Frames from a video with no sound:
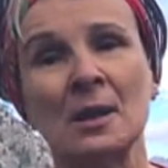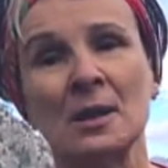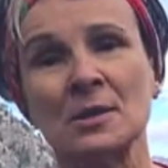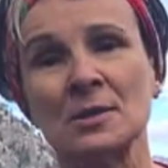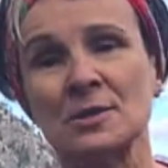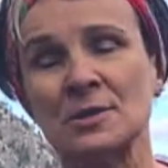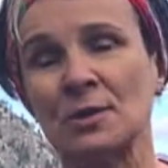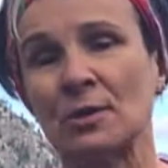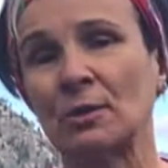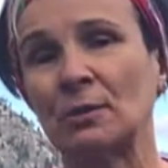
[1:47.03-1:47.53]

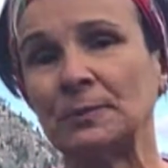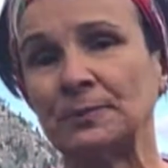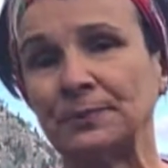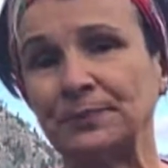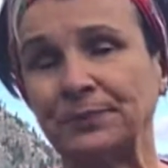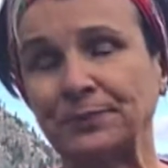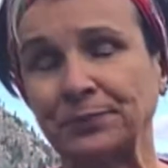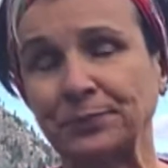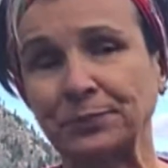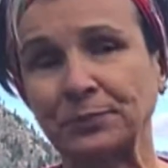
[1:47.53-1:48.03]
So
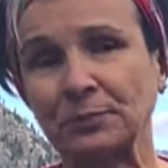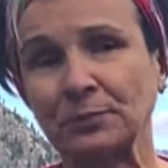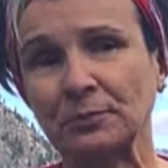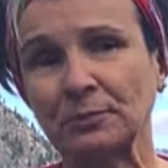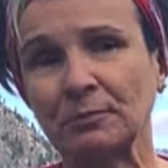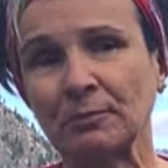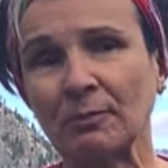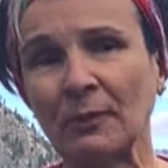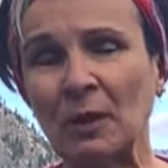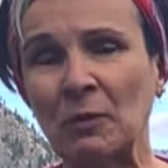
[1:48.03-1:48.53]

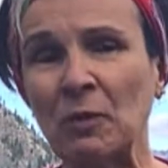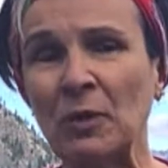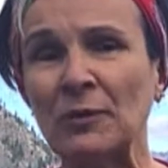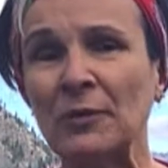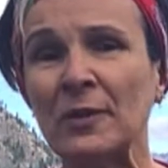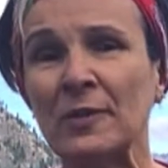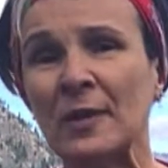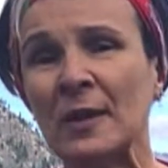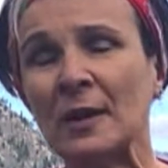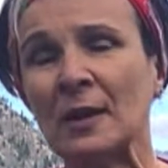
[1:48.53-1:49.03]
when
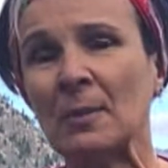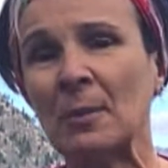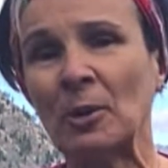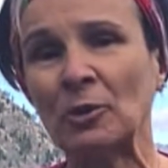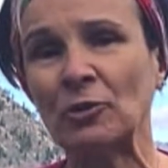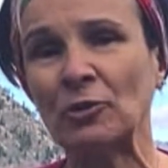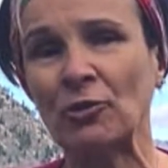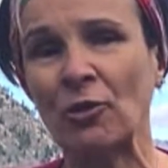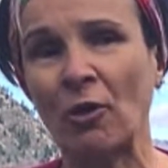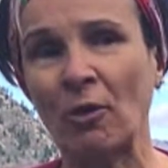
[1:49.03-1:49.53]
we think
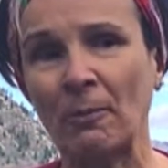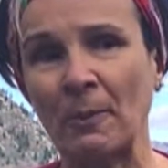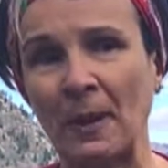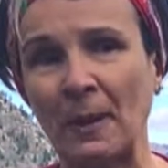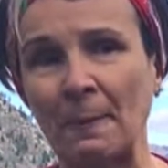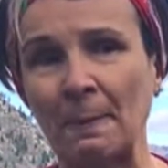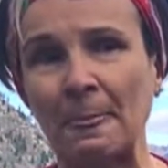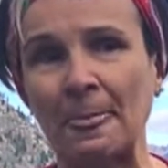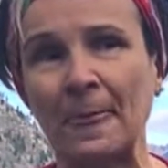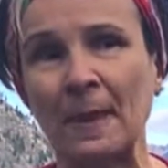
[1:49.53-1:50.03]
about
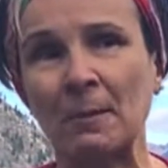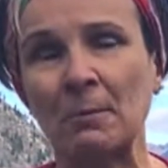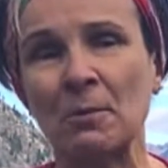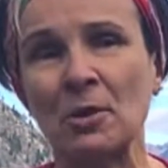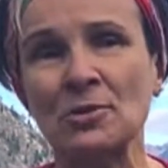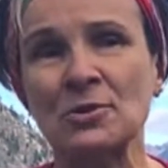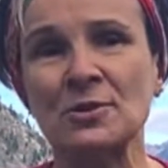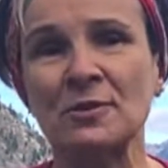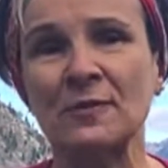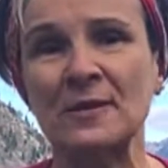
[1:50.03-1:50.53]
trauma,
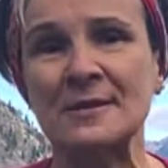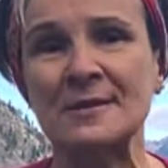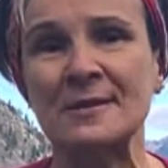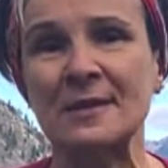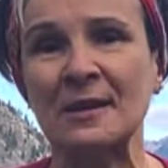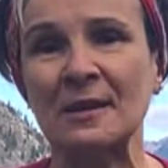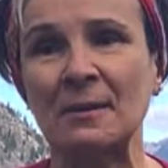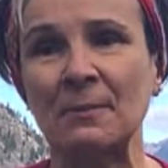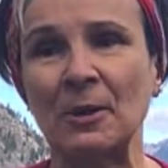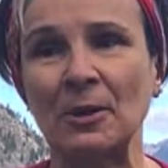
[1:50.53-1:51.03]
most of us
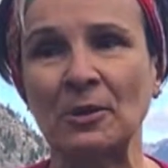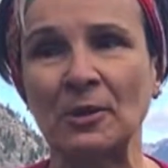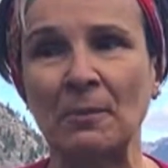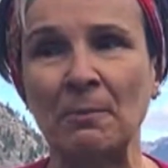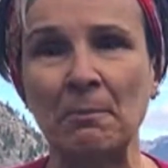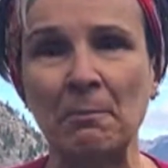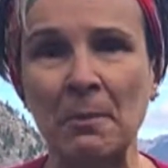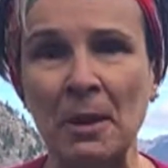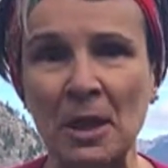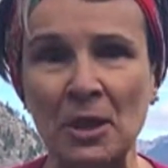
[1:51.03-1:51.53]
think about a
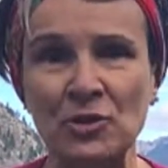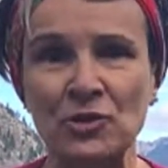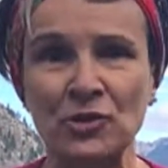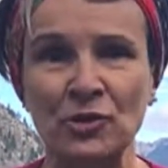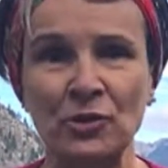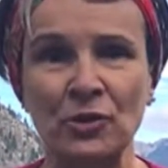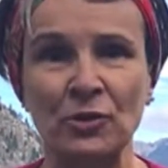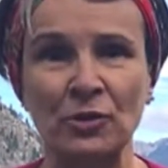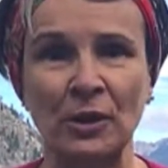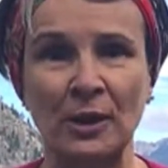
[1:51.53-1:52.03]

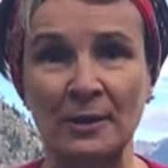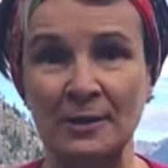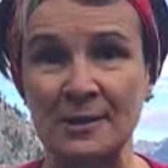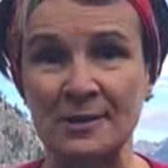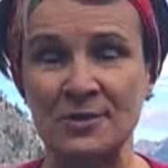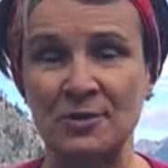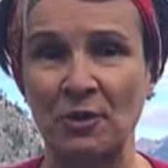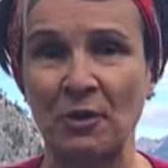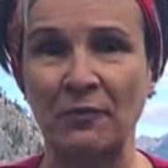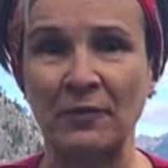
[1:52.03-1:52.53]
major
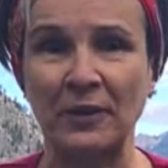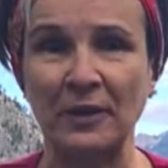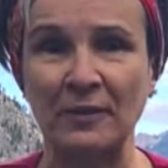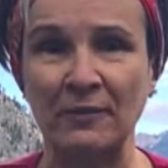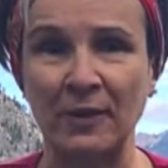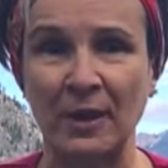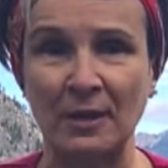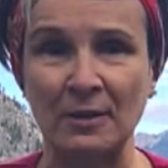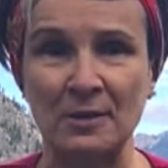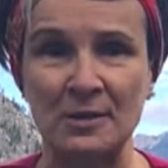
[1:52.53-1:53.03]
catastrophic
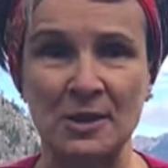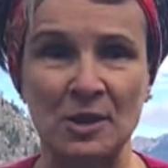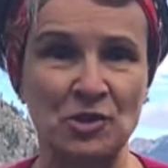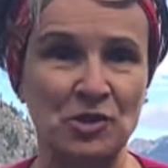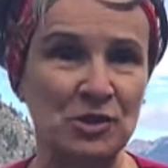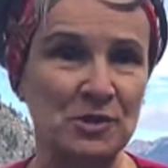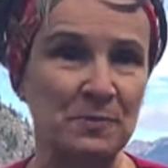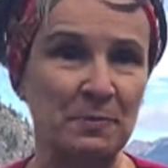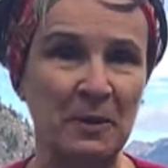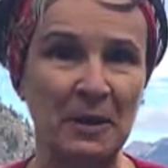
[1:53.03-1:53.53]
event, such
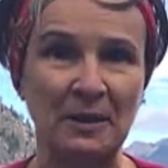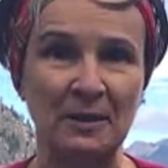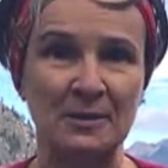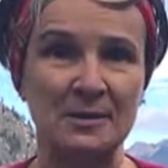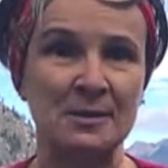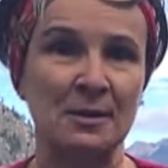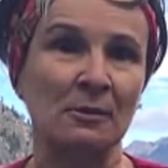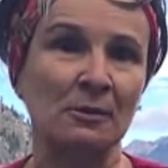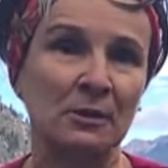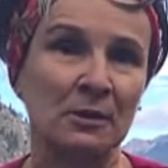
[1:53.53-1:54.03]
as being
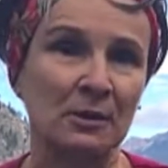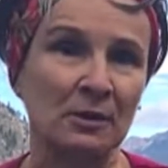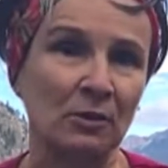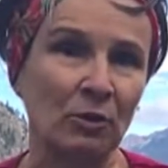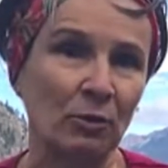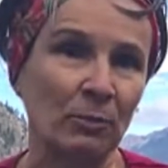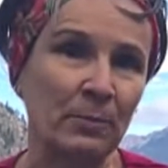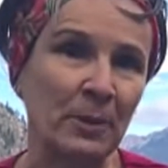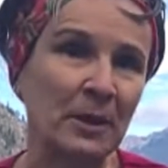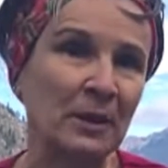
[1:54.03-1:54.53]
assaulted
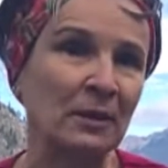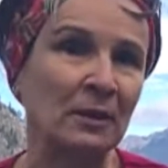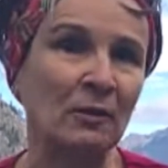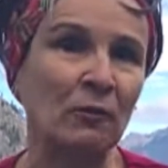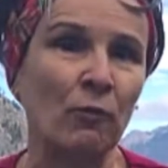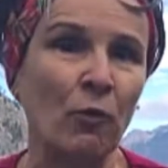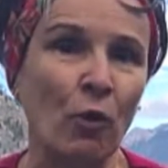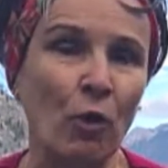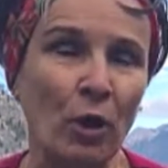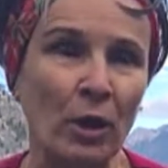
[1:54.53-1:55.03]
or being in a
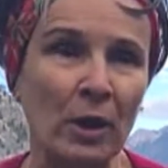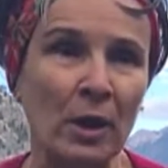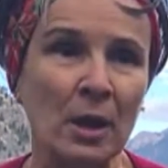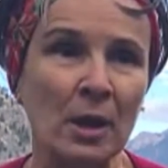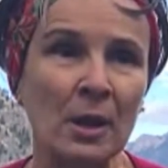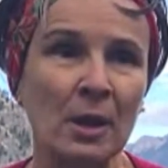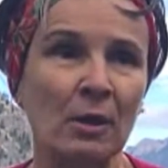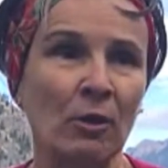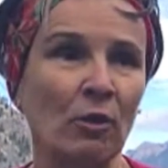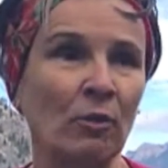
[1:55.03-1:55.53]
war
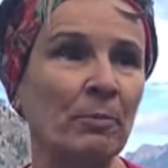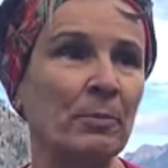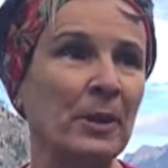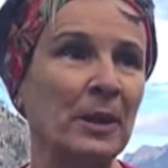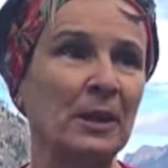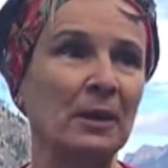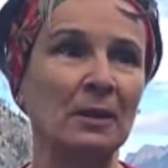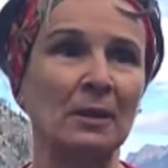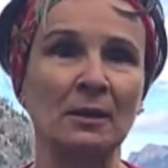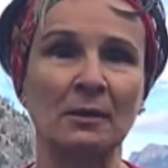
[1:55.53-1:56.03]
or
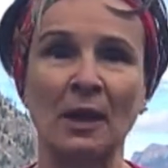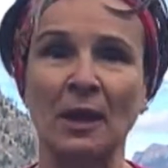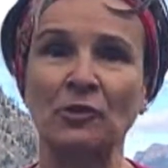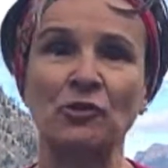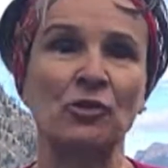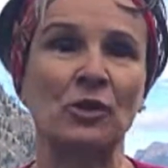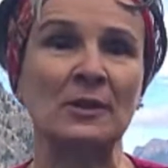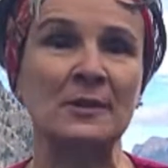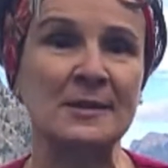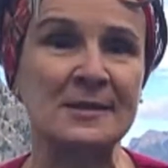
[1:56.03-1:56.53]
being in a
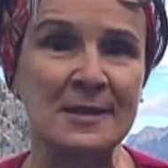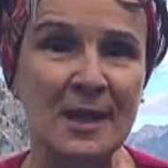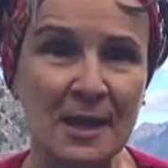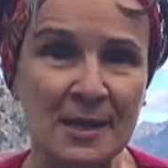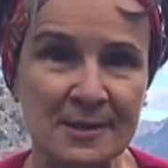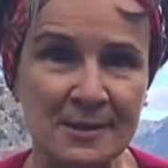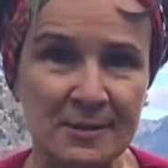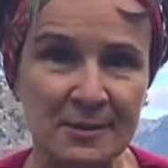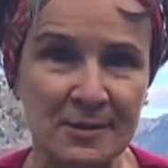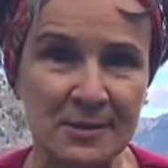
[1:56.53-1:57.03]
natural
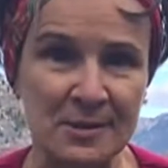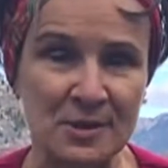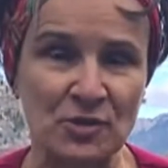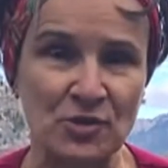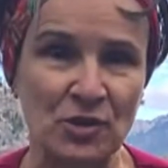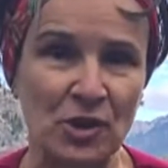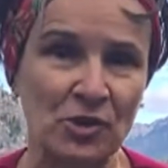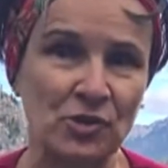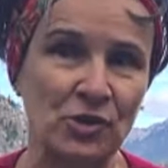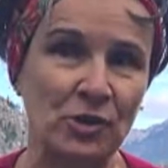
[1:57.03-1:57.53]
disaster
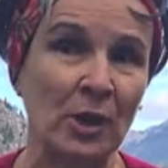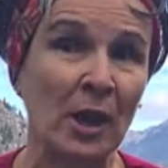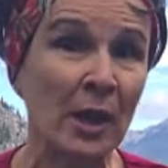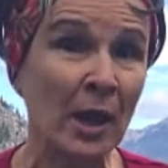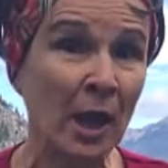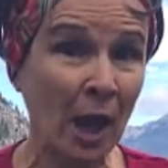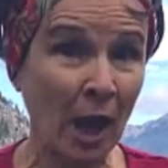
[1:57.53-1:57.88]
situation.